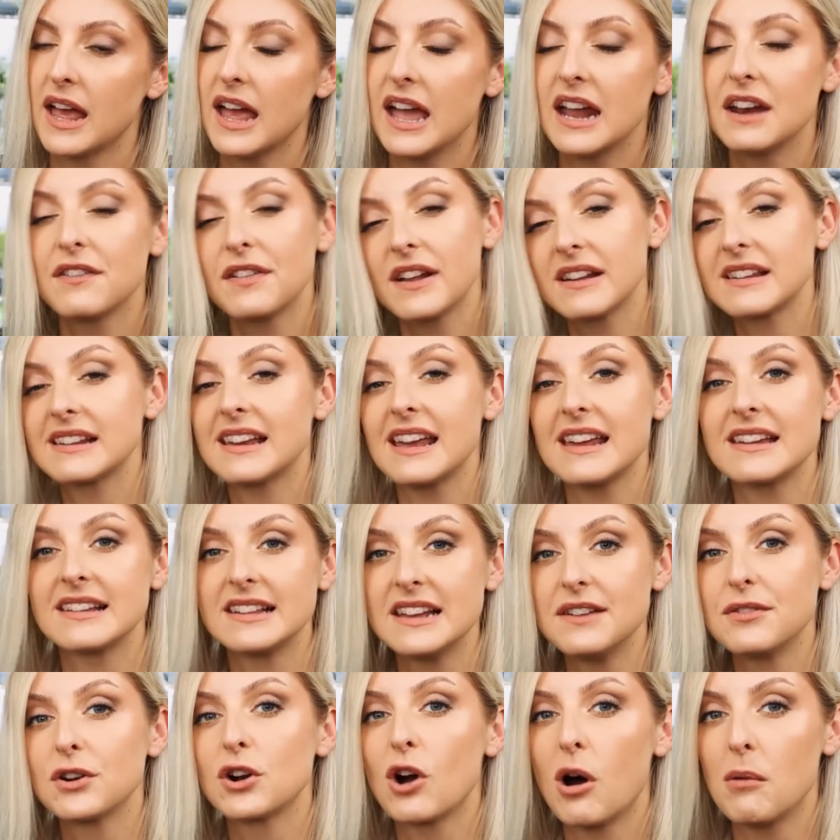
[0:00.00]
And if that's the case,
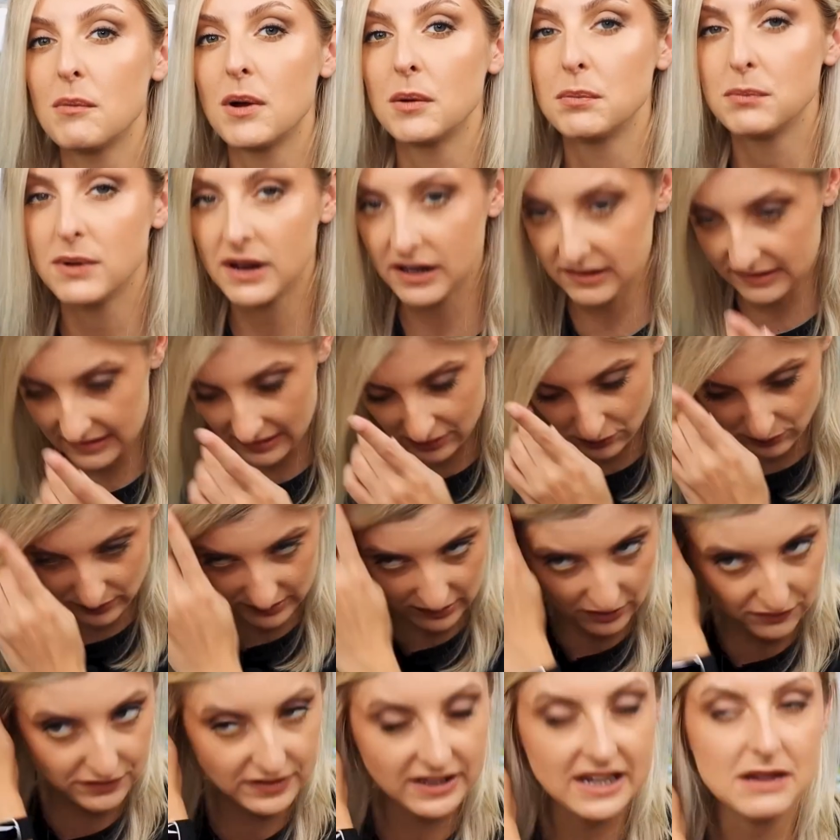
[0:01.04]
leave a comment because I always
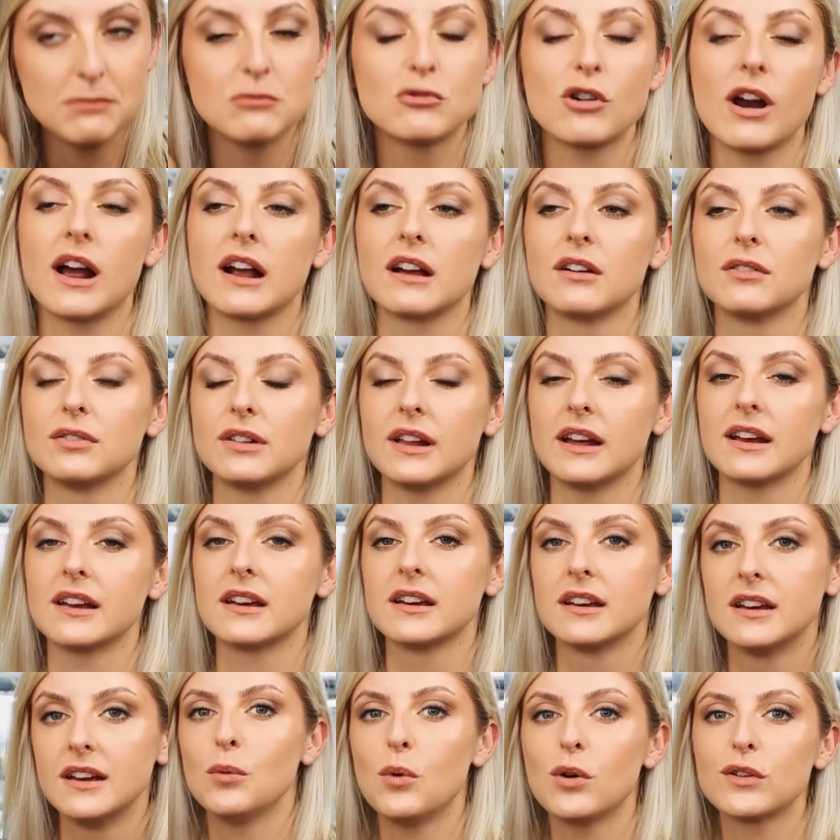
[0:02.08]
love to keep track of like
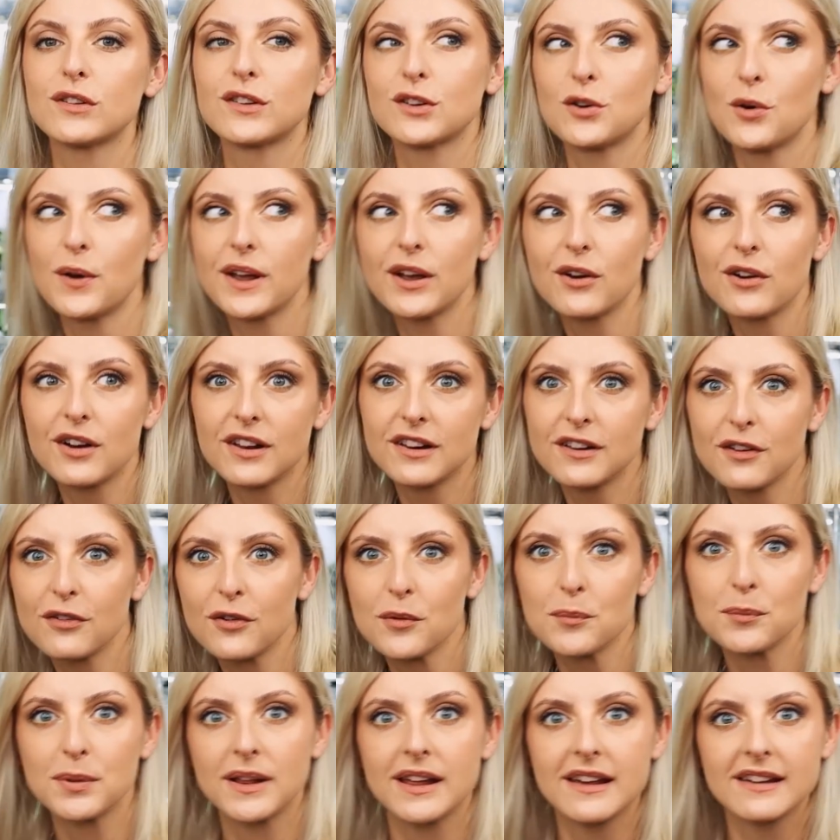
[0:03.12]
what's going on in
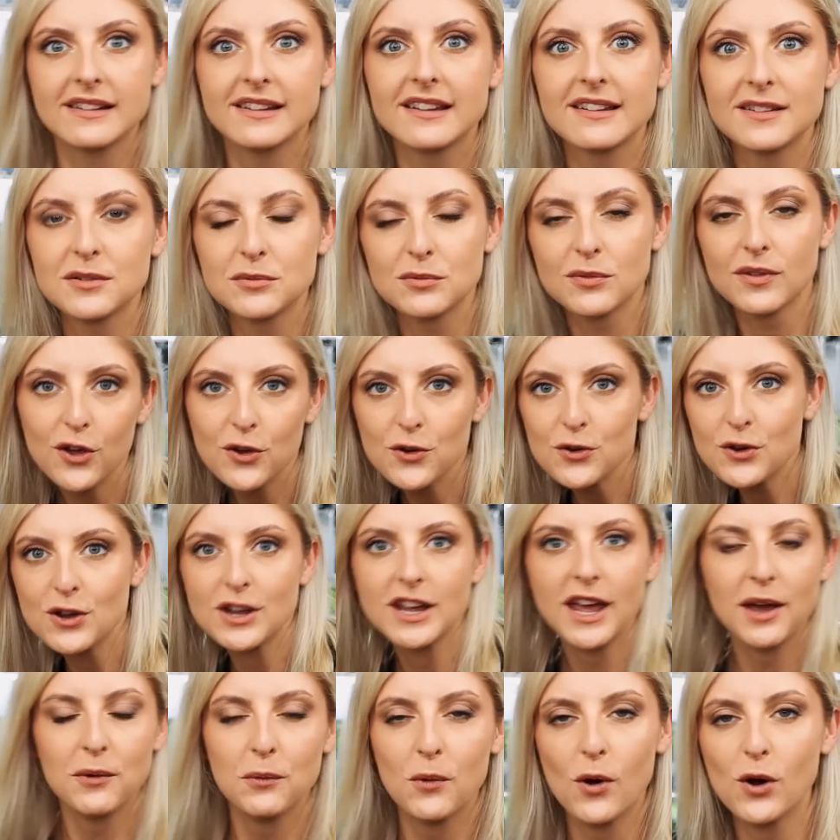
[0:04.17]
different places and who can
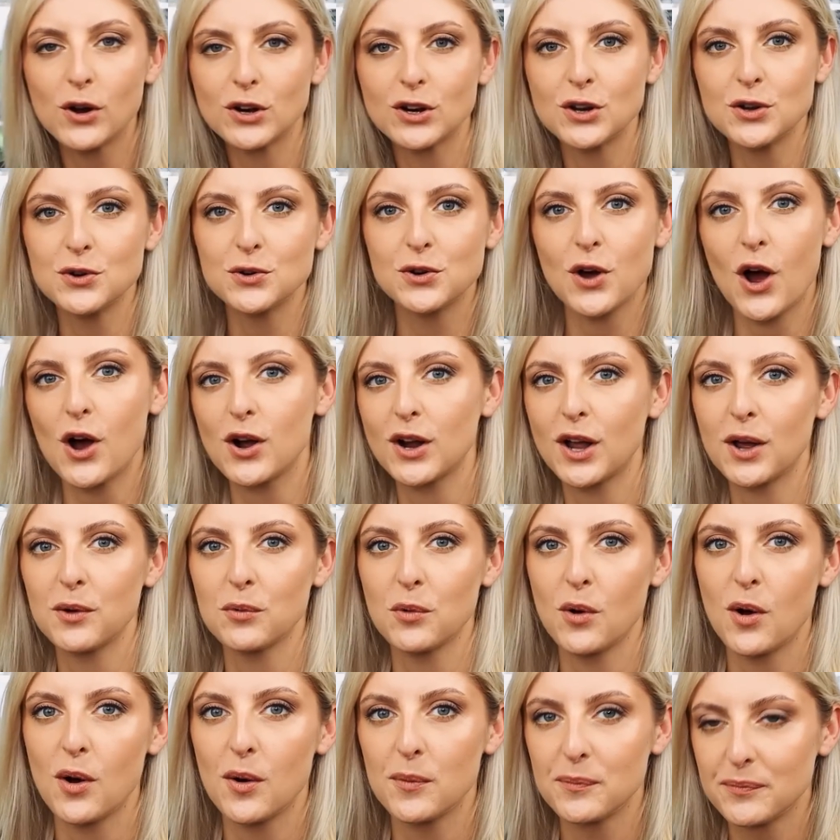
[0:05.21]
get what and who can't
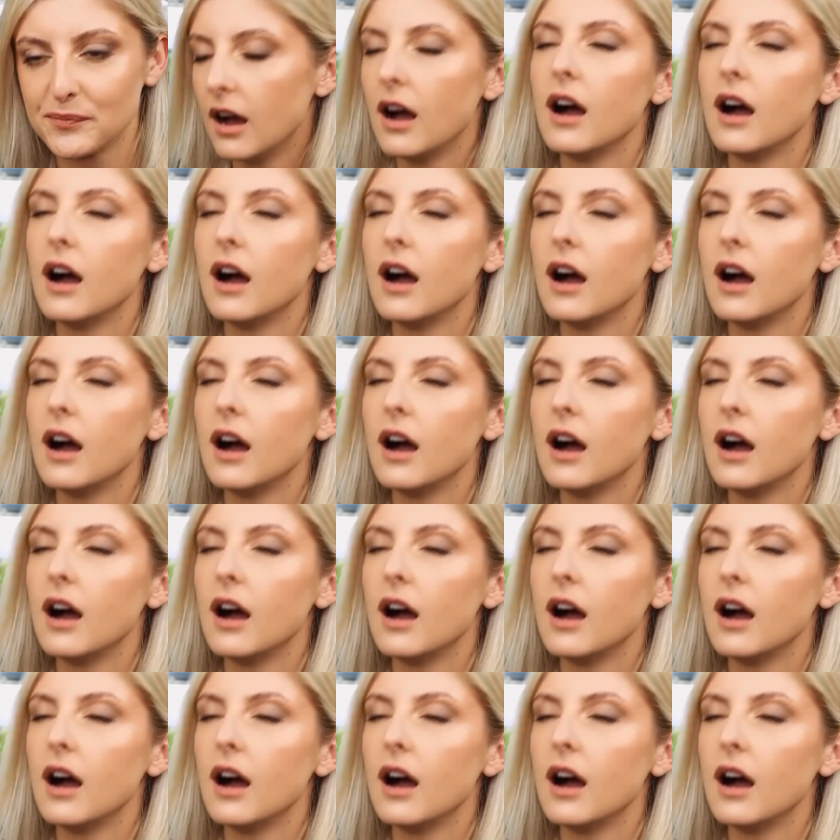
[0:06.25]
get what.